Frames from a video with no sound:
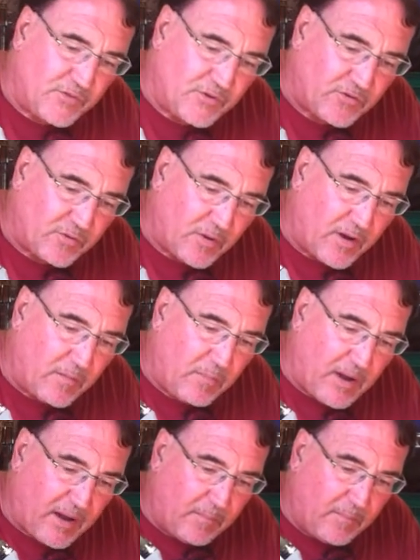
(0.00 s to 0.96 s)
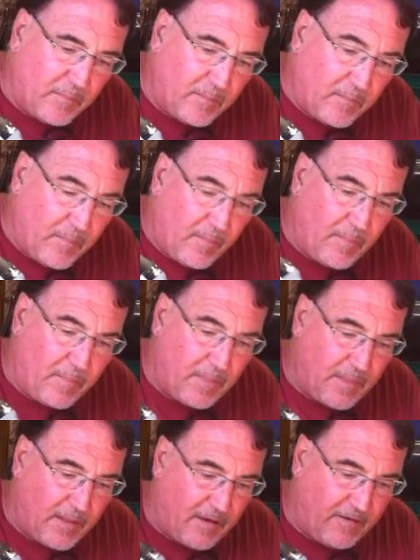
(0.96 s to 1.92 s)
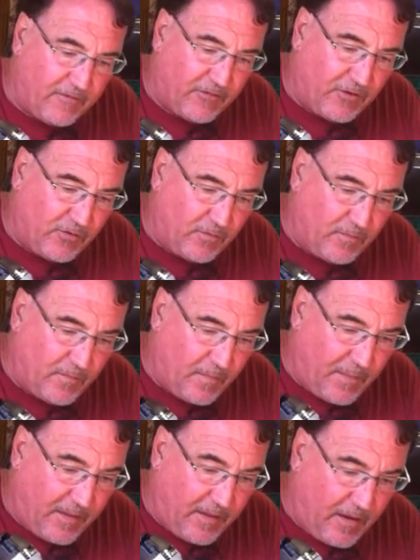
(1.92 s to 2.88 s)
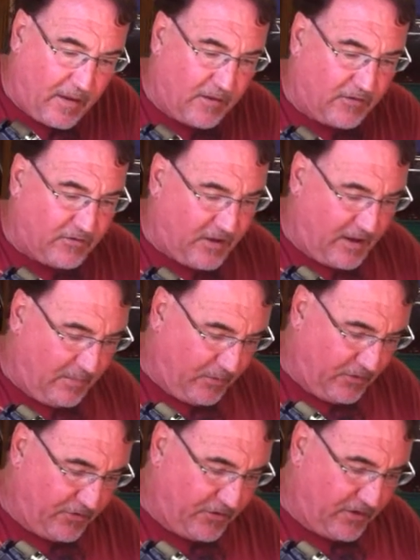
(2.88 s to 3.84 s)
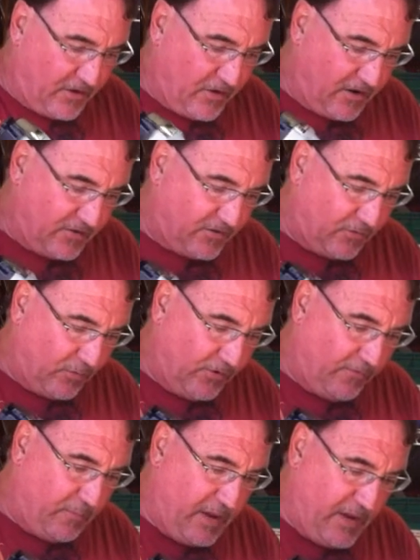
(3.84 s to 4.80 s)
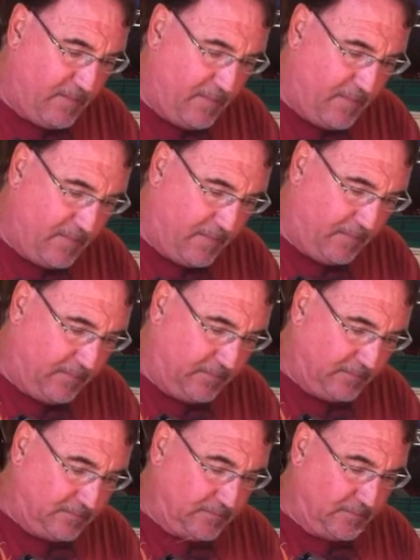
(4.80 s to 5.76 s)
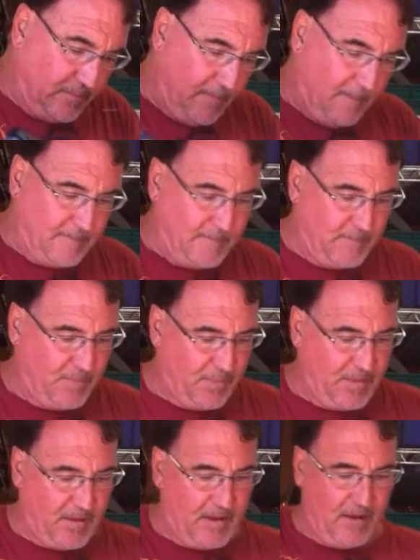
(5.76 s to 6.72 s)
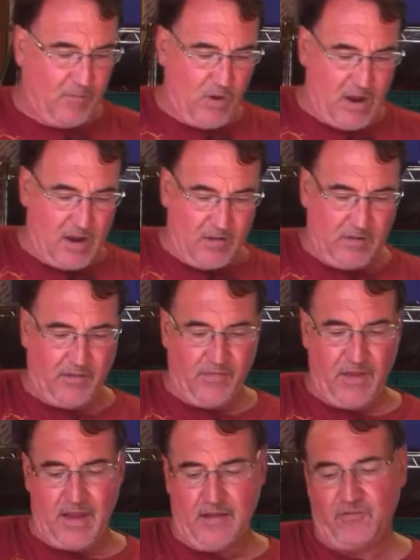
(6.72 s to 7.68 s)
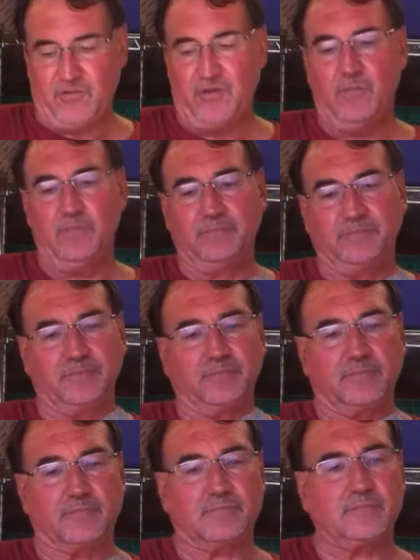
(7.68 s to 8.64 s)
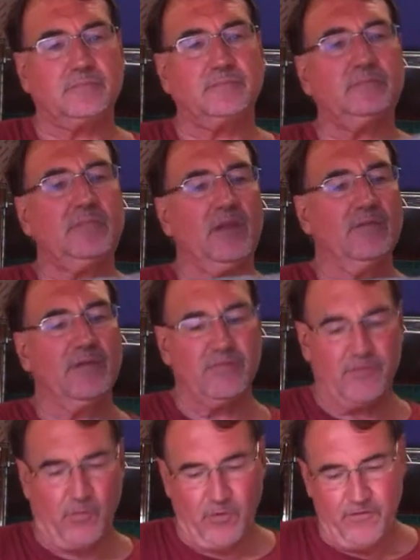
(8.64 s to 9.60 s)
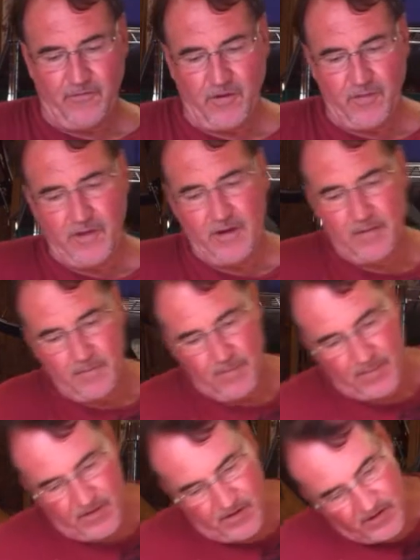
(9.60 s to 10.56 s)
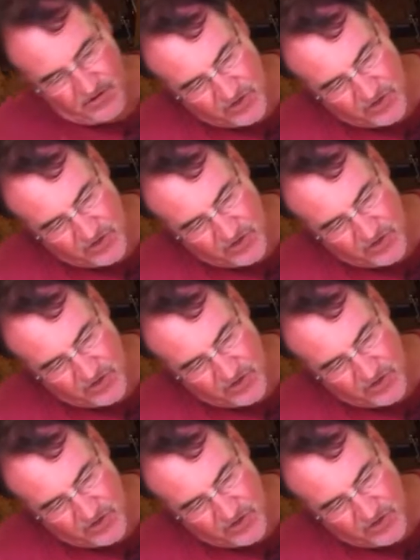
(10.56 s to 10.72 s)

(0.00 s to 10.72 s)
just pop a few staples across the roof beam, and wow, look at that. So get the roof on there, the